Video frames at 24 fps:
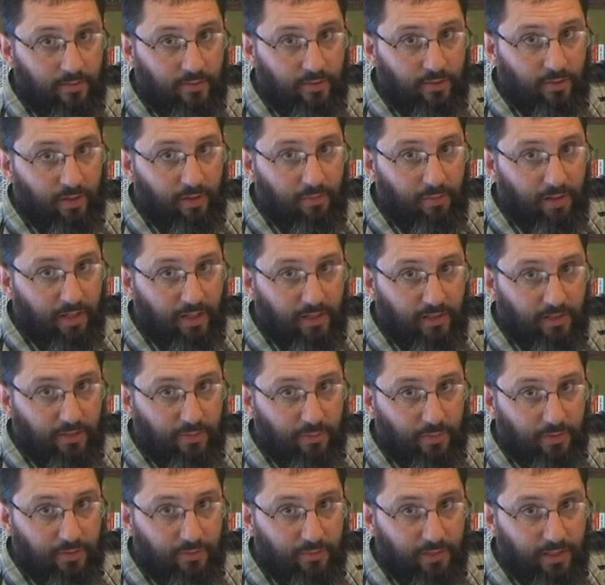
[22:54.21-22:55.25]
So everybody
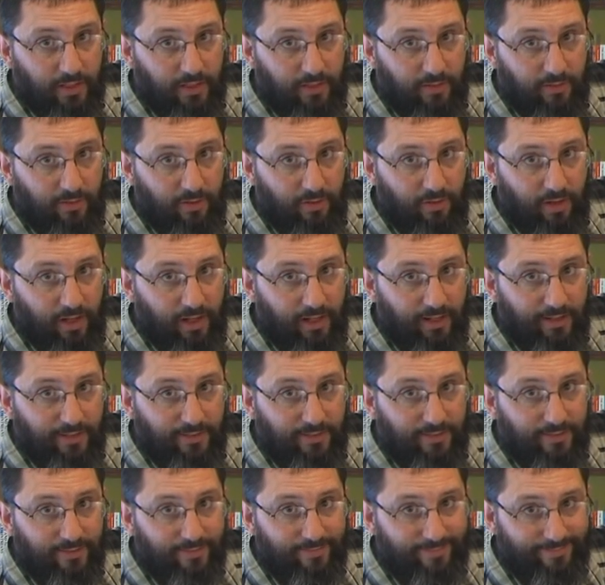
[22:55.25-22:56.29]
does what's right in their own
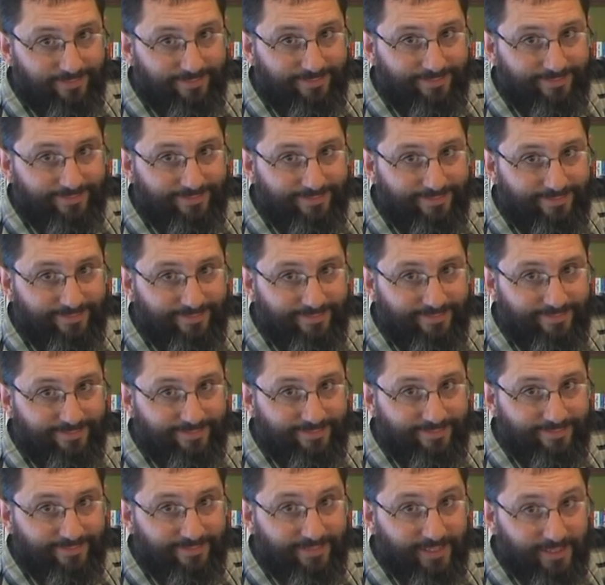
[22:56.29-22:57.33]
eyes.
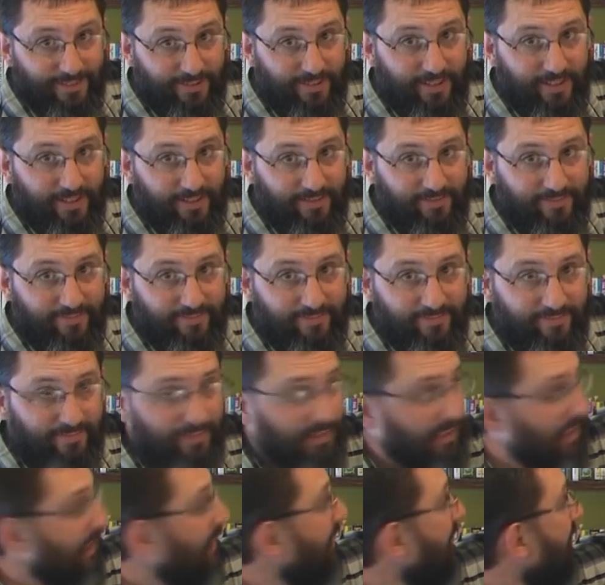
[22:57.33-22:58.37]
You see?
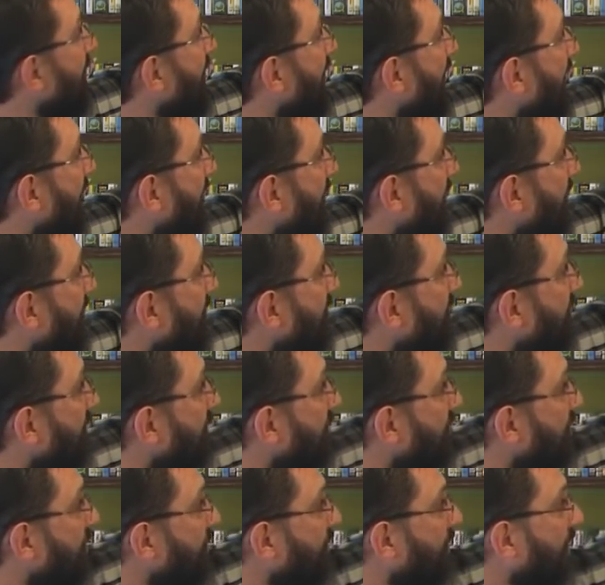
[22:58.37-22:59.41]
and then
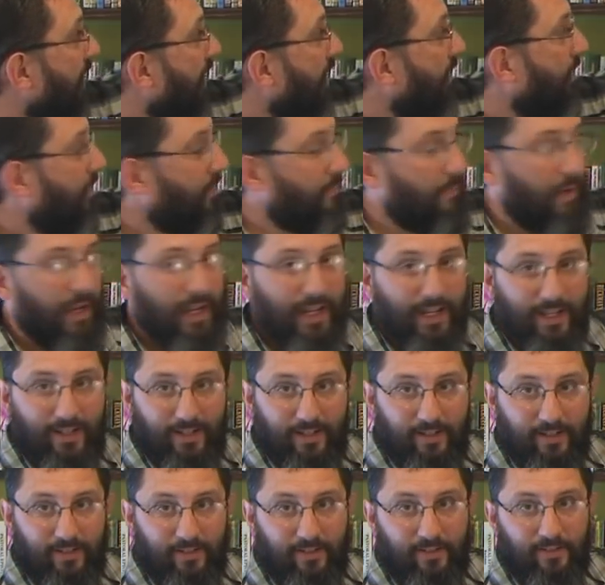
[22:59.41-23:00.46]
you rely on a
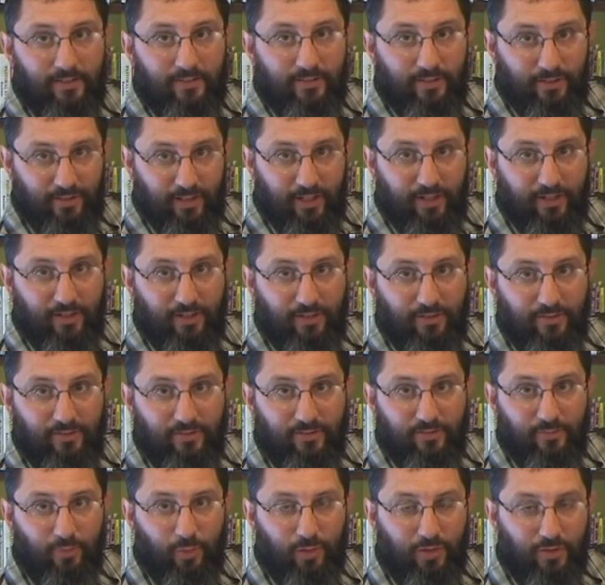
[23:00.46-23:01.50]
man to tell you
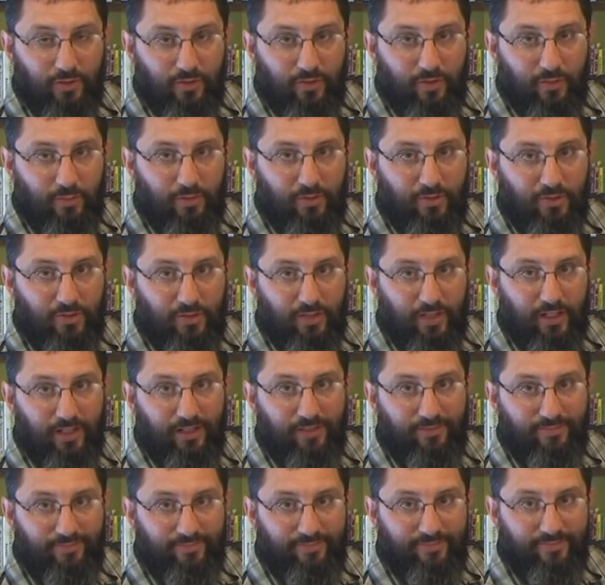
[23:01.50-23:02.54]
what the scriptures say.